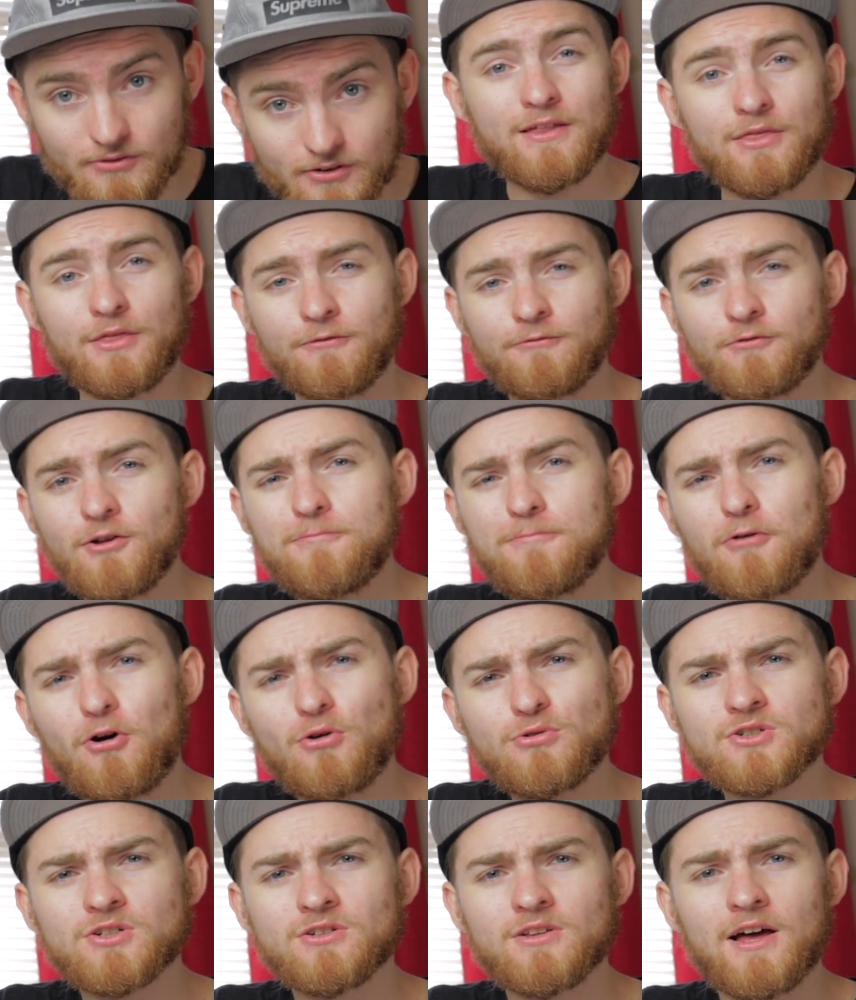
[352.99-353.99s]
The Flip
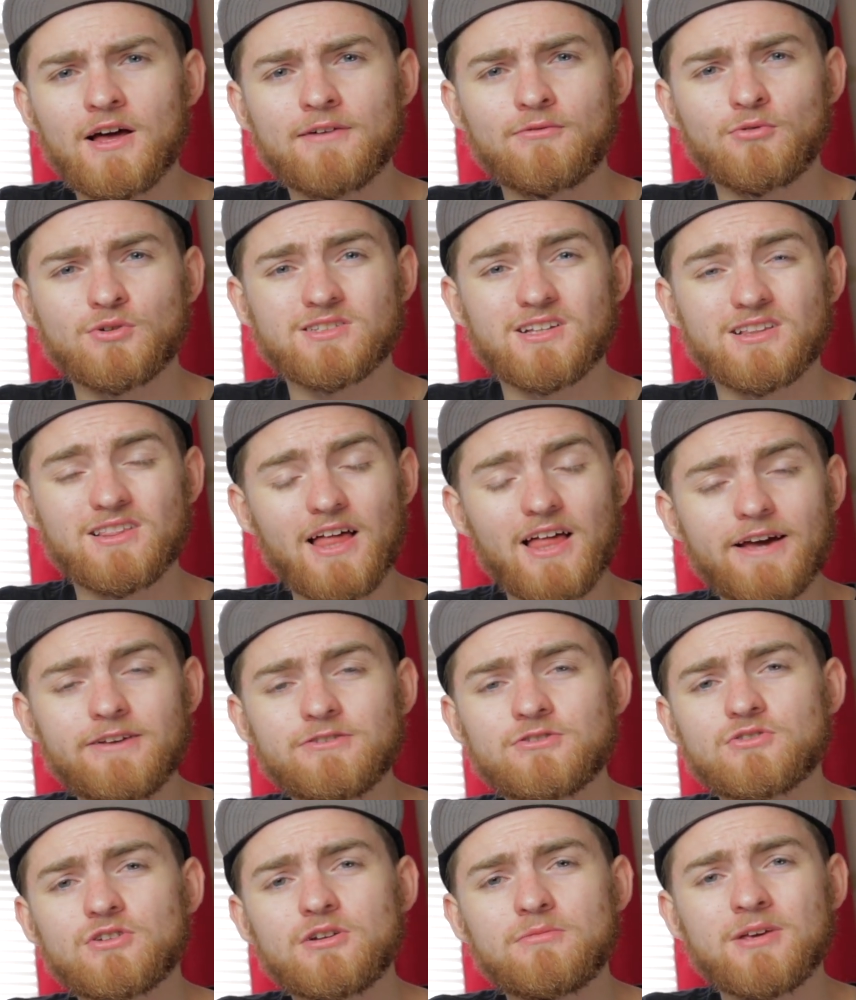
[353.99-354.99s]
Ultra Live was a live
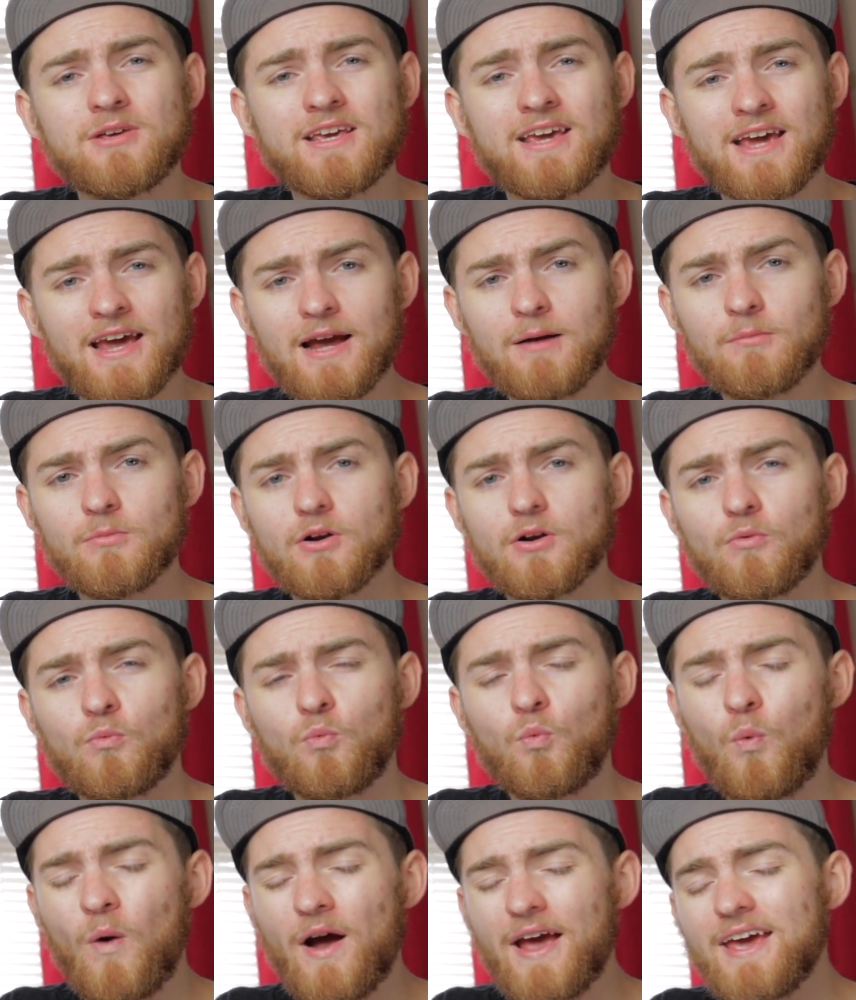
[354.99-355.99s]
streaming camera
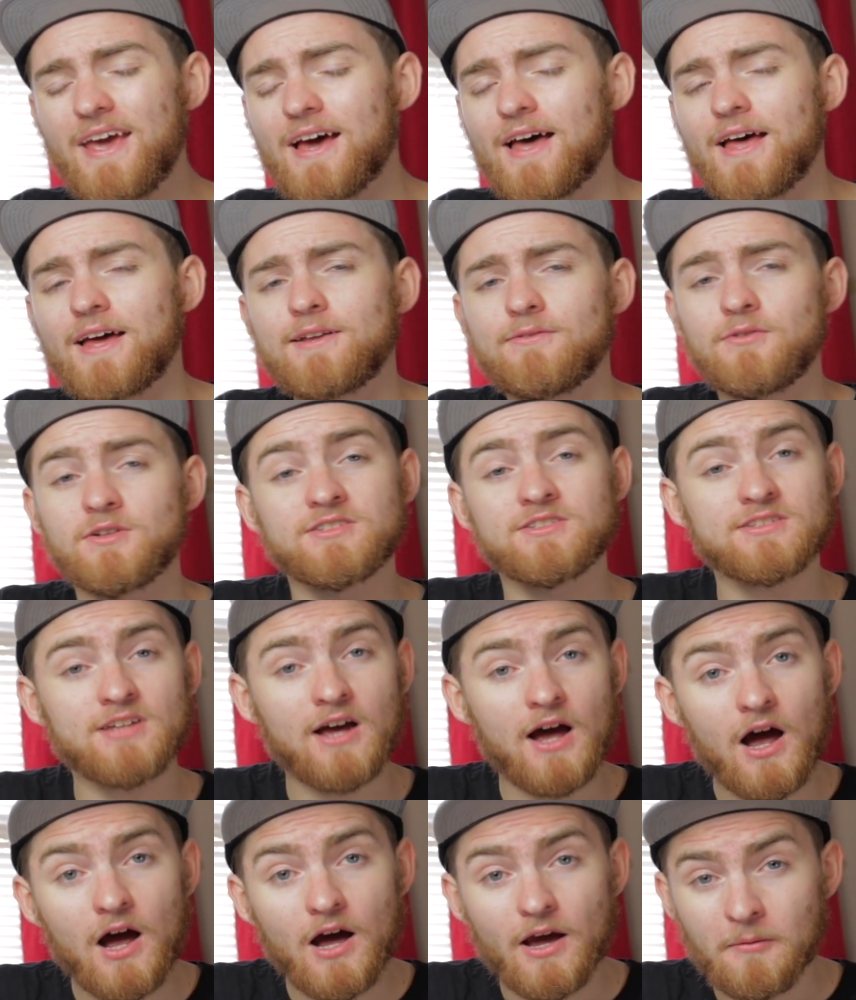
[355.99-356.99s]
way ahead of its
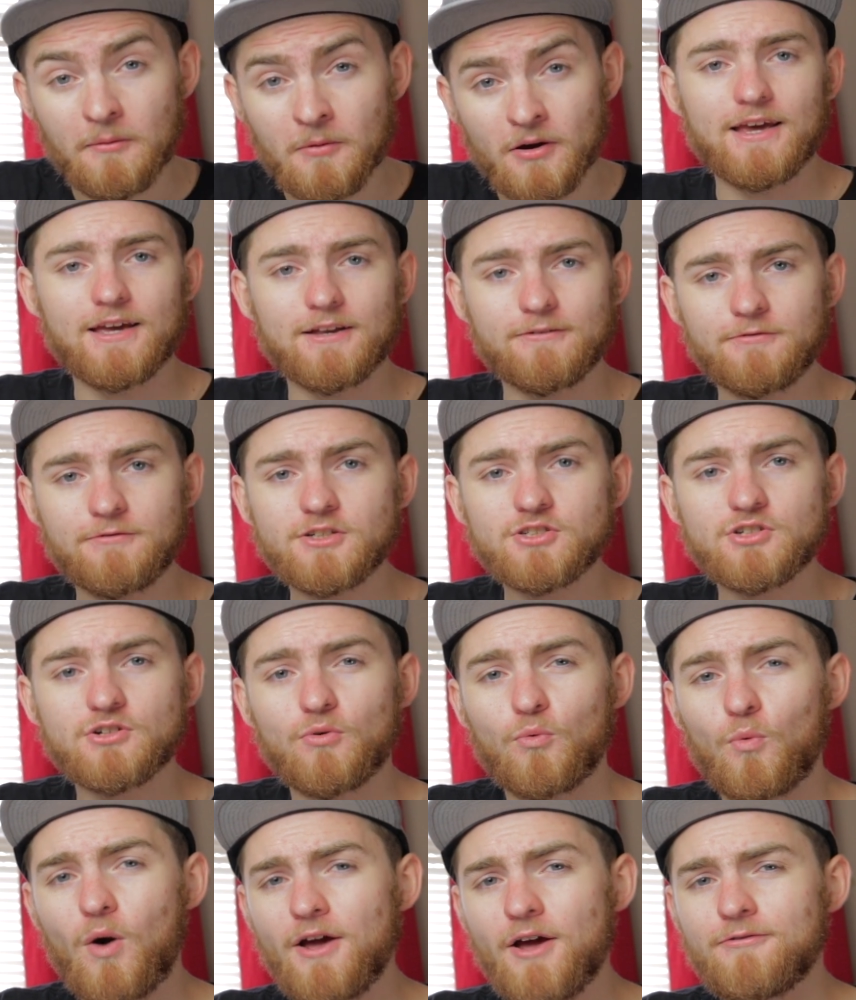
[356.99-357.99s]
time. It featured a
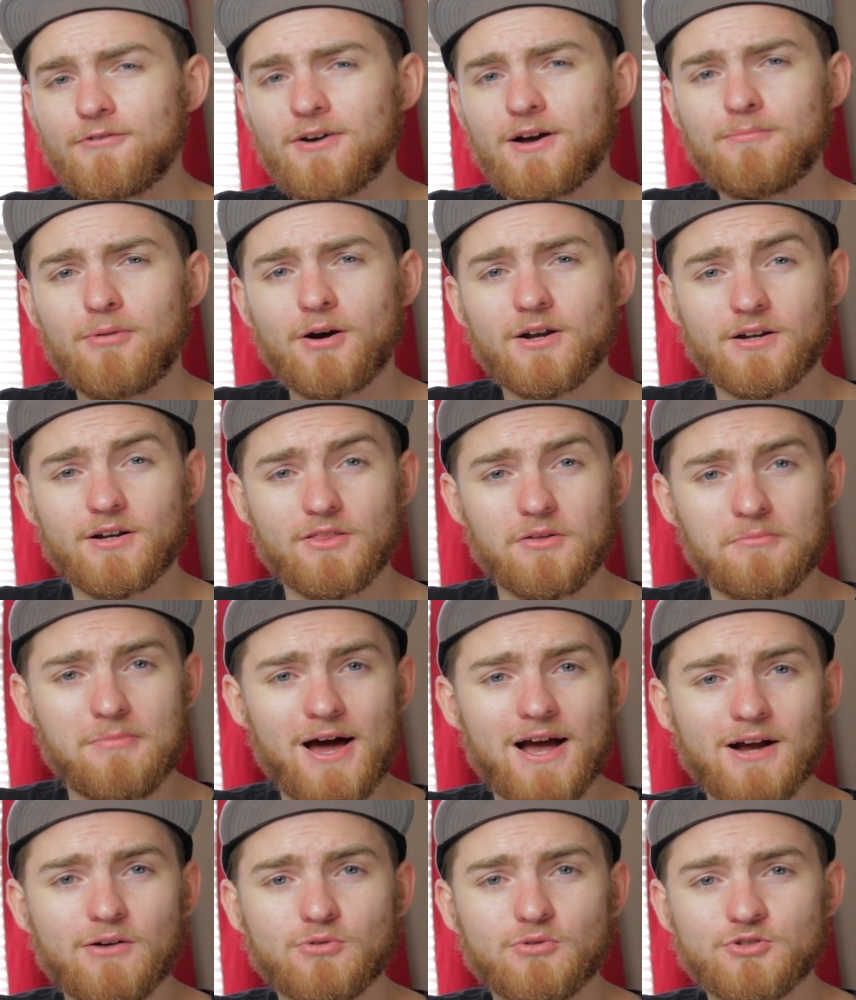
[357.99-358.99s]
Wi-Fi button on the
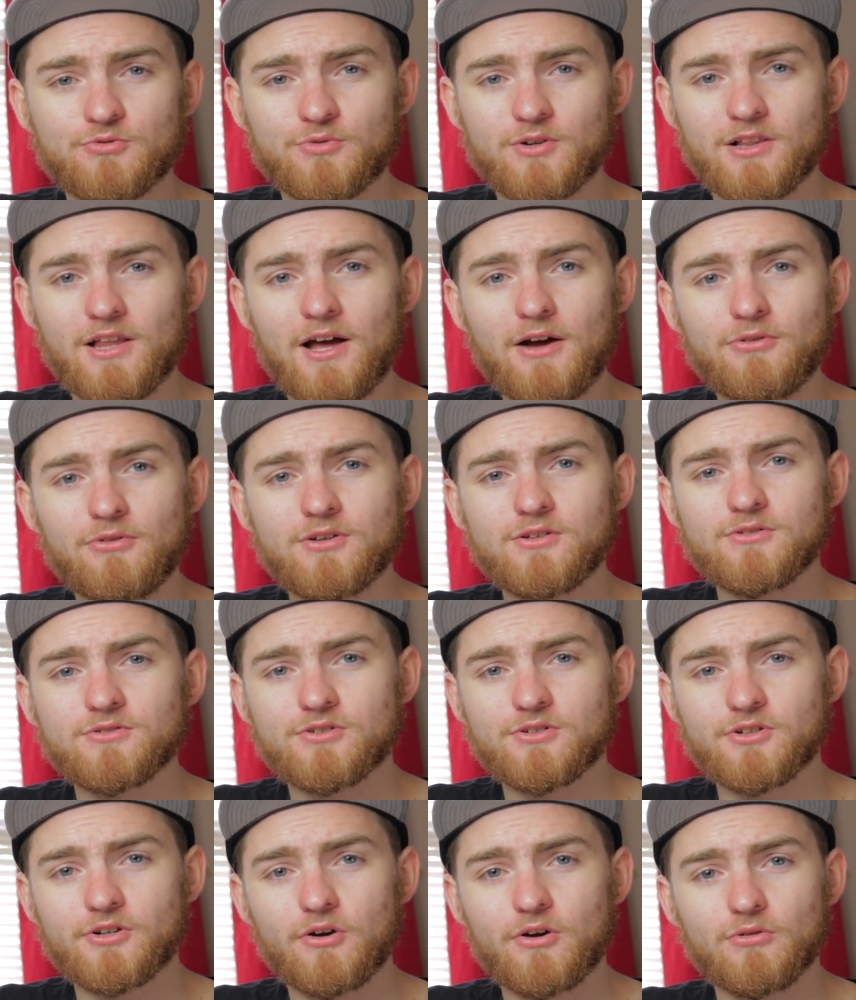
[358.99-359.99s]
back which would allow the
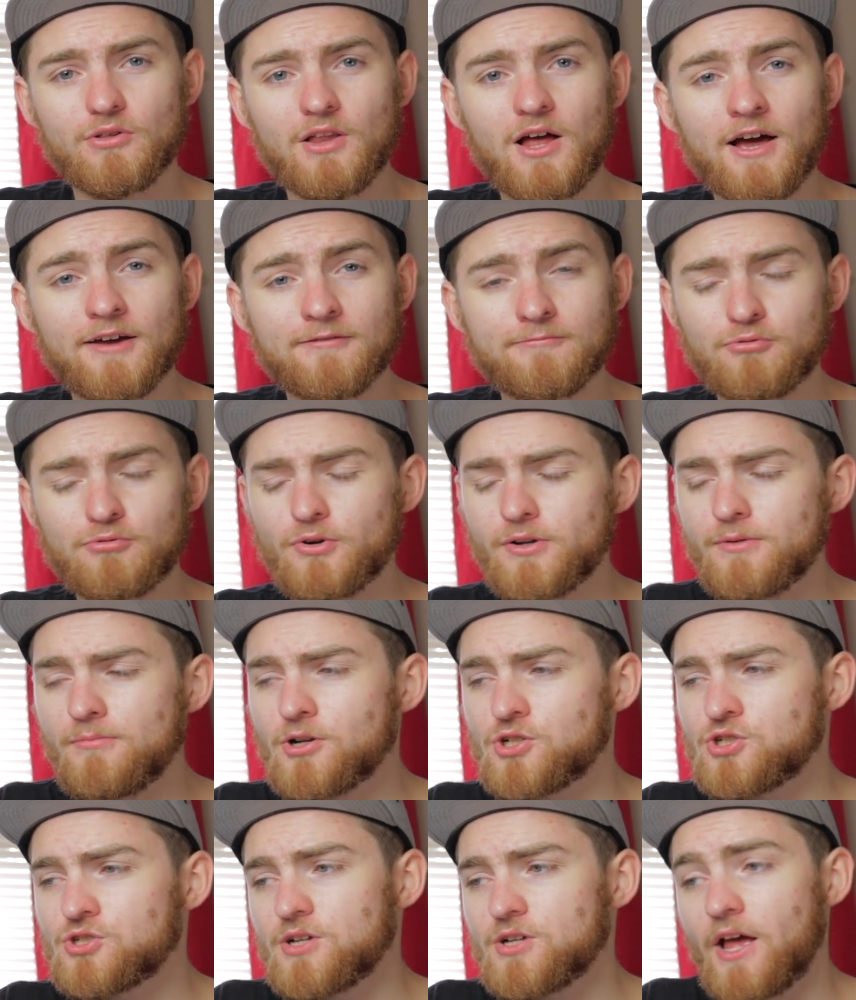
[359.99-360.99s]
user to go live pretty
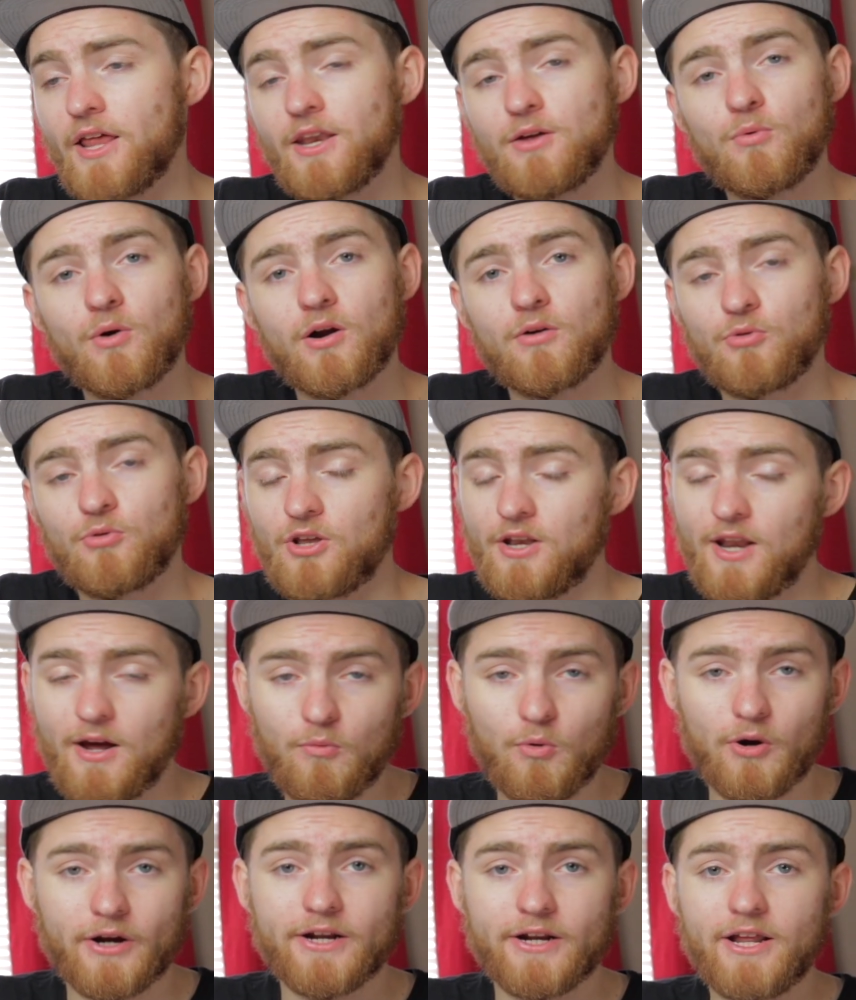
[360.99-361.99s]
much anywhere with a
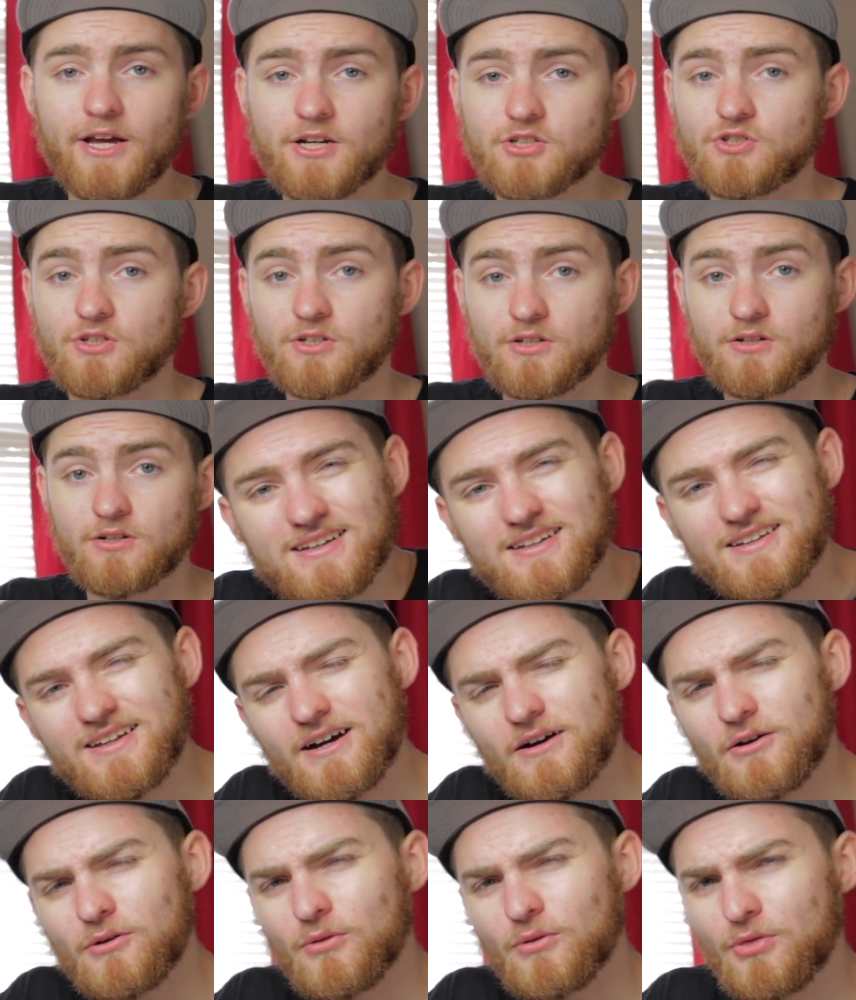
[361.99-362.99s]
network connection.
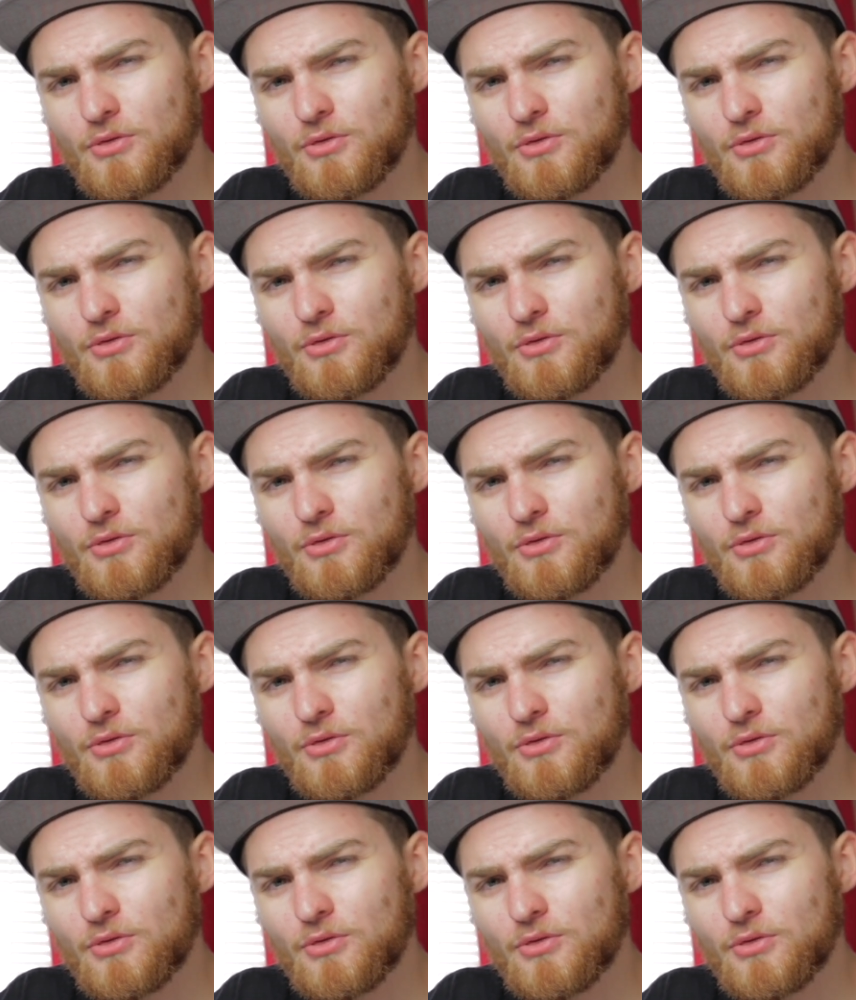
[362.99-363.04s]
Now,